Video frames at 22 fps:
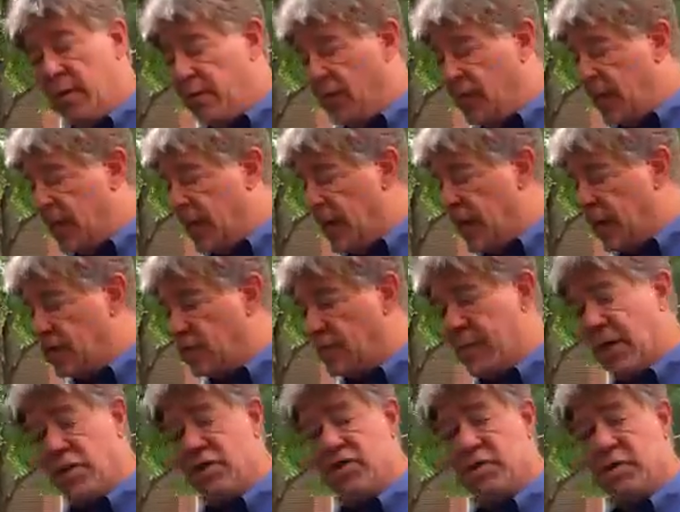that you
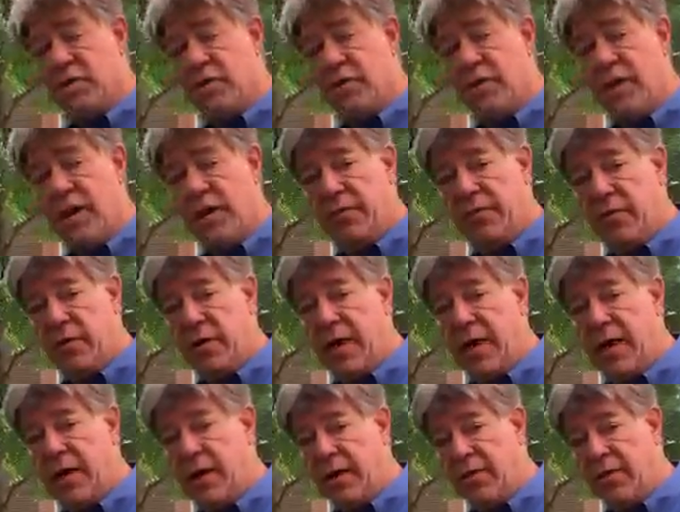make sure that they're not